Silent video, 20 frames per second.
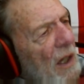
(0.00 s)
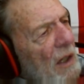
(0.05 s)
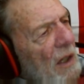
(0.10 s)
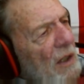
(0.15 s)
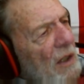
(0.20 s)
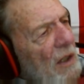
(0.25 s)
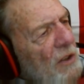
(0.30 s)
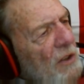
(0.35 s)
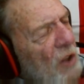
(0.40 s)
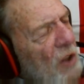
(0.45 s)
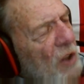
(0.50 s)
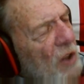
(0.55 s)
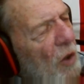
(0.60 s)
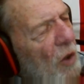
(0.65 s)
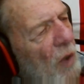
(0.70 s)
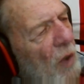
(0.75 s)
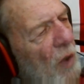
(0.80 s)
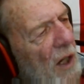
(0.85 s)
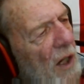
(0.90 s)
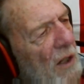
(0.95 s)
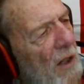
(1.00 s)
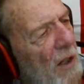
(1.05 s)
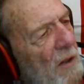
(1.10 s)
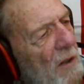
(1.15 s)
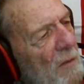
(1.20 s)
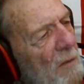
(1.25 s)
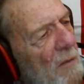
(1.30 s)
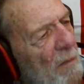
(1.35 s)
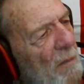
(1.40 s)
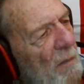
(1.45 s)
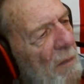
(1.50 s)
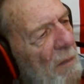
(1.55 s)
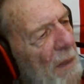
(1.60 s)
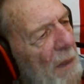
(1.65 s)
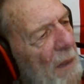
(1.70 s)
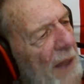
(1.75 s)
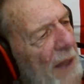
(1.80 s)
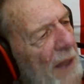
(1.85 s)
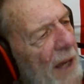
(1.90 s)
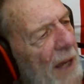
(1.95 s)
So
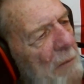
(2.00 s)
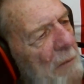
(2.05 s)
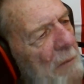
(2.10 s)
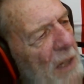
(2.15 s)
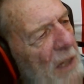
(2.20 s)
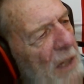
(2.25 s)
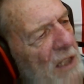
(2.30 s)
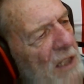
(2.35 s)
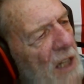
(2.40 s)
Cam Bees